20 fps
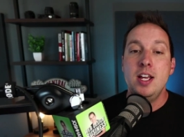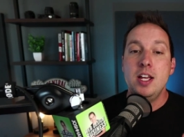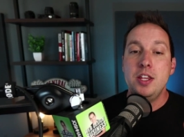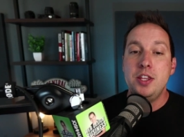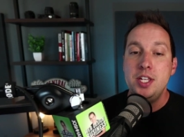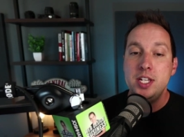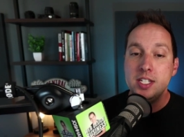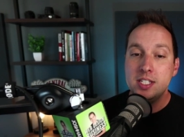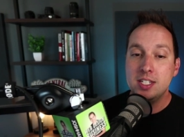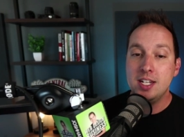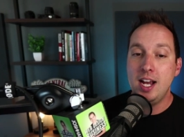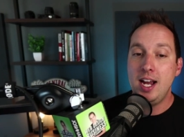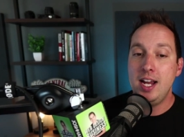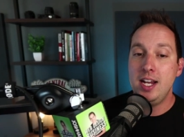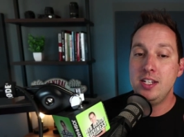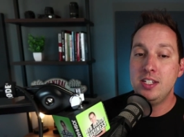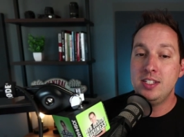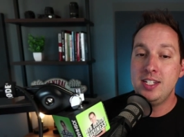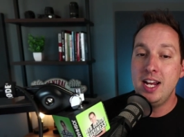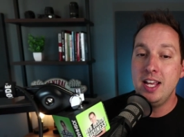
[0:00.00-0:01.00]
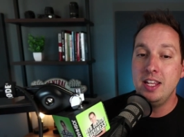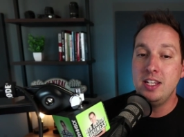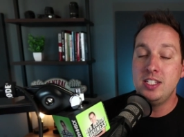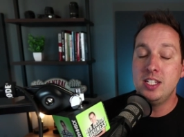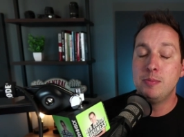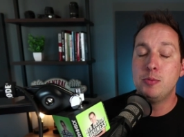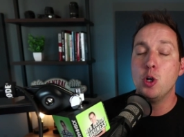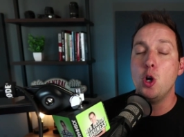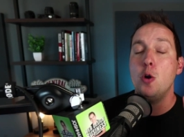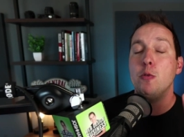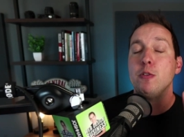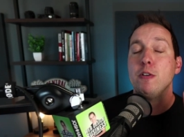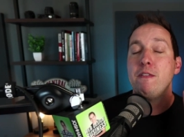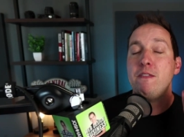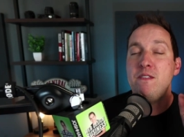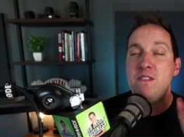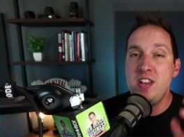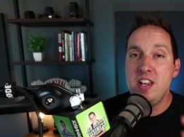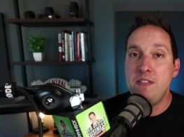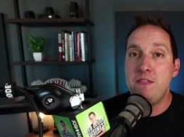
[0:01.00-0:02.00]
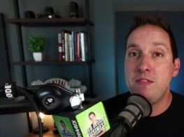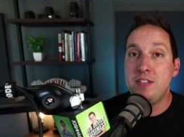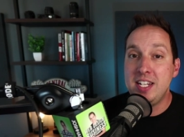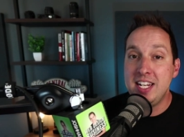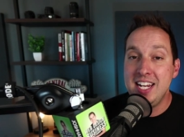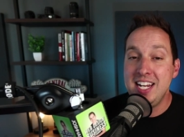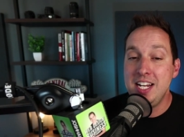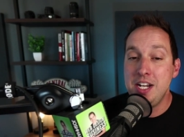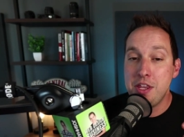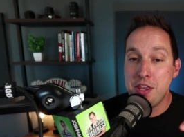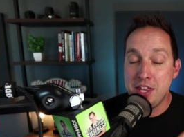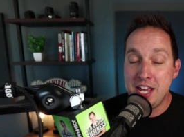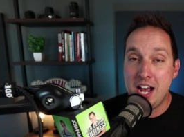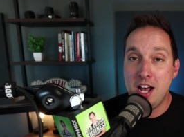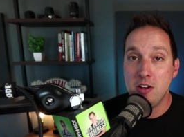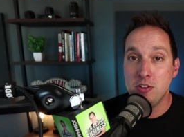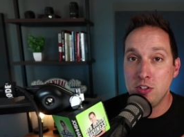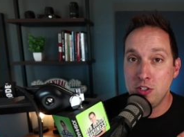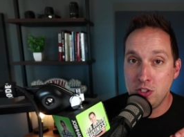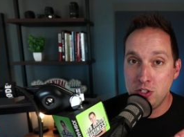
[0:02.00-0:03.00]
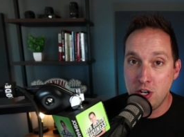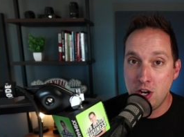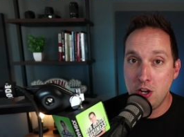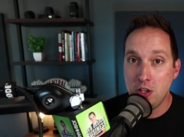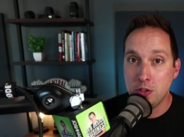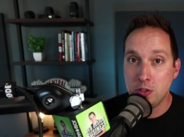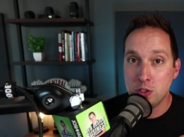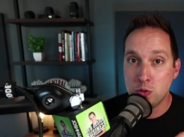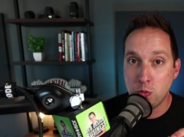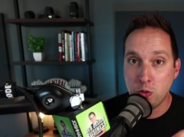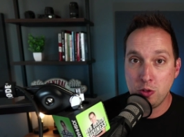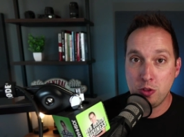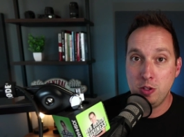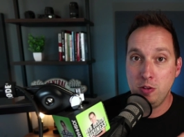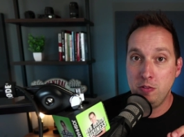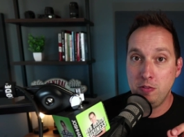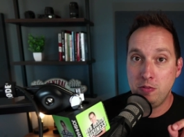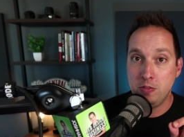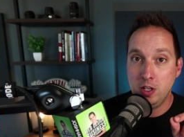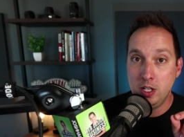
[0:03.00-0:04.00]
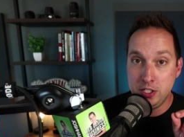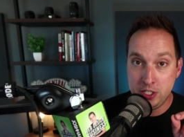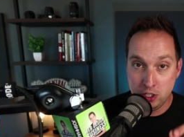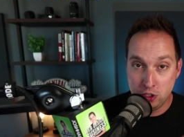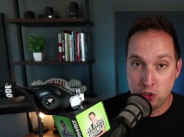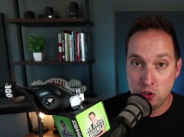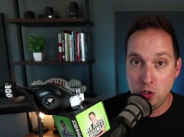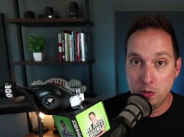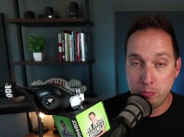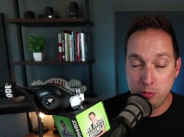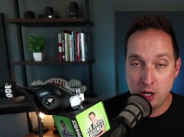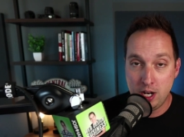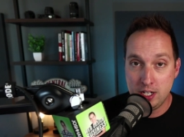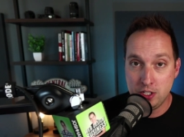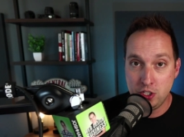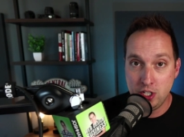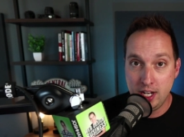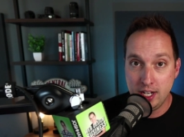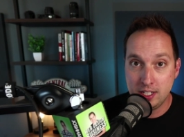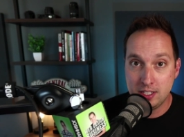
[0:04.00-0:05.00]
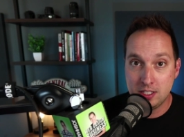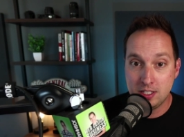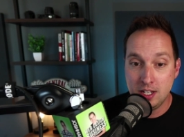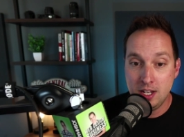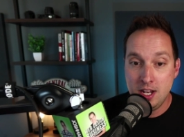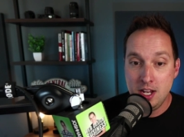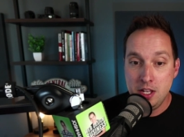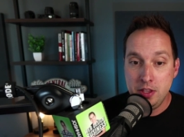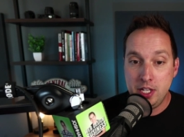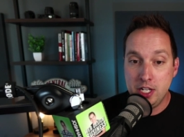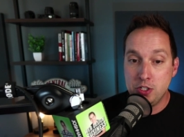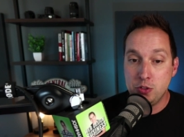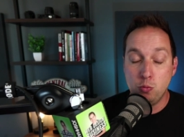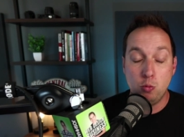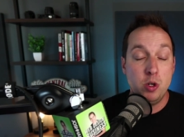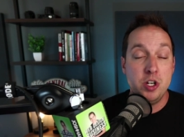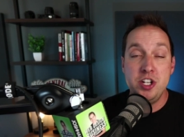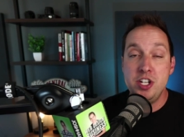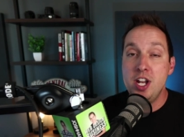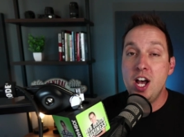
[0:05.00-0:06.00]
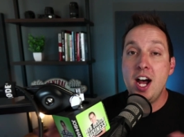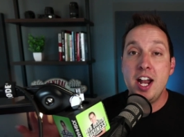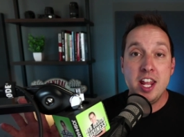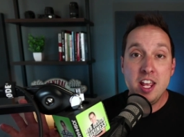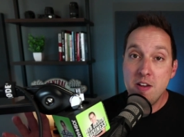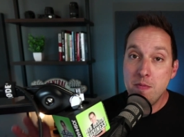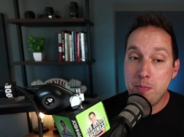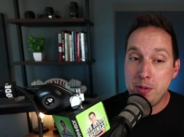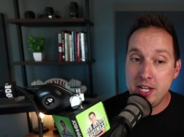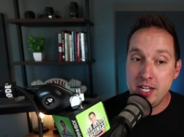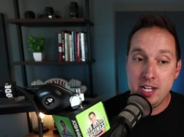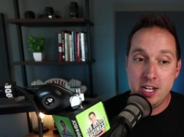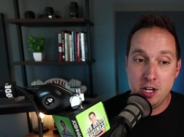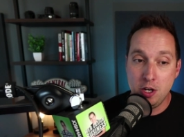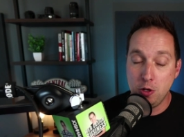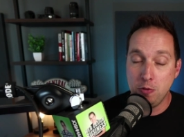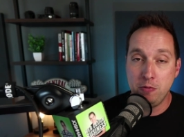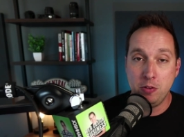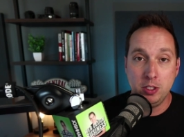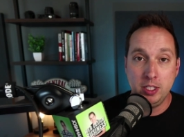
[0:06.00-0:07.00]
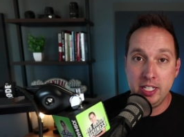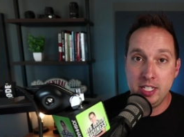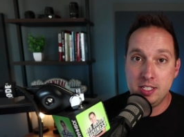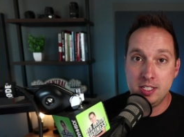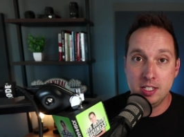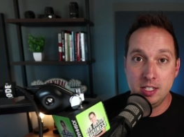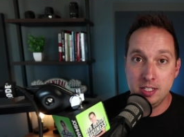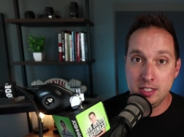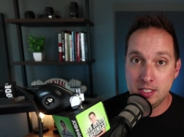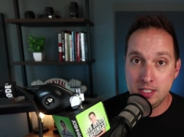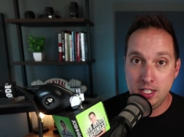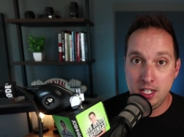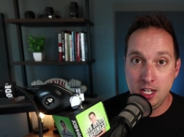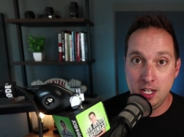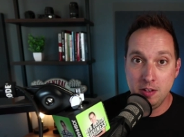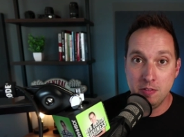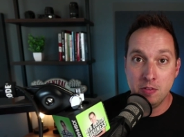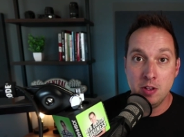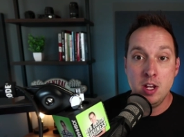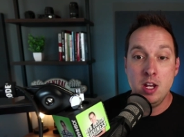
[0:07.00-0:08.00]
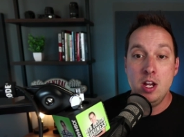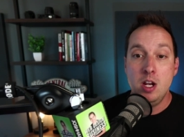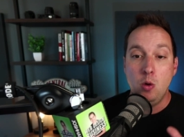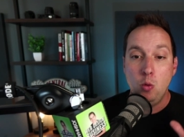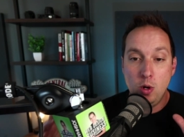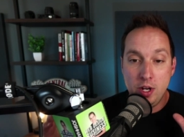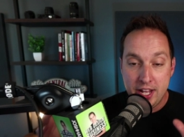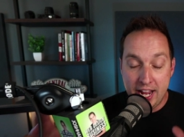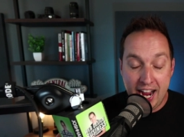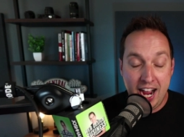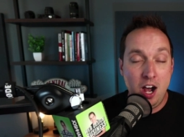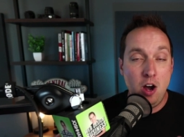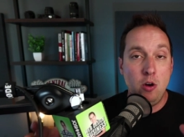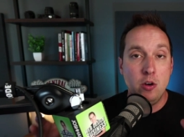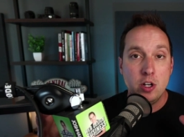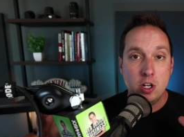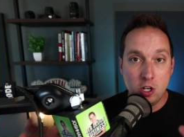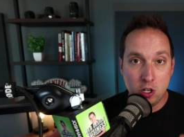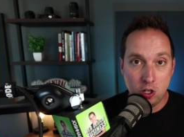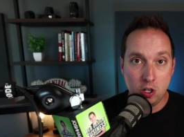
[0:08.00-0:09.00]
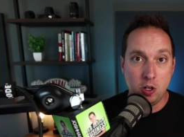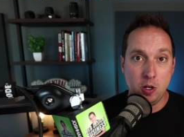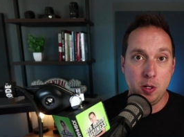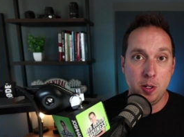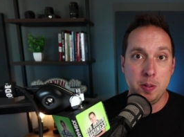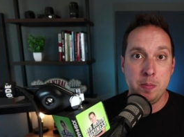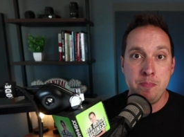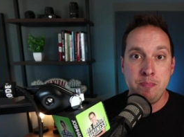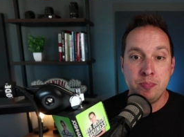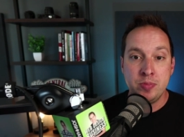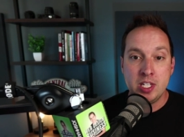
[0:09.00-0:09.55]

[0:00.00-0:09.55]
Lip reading: This, guys, tallies up to over $15,000 worth of additional projects that would not have been here for Lisa and Steve without her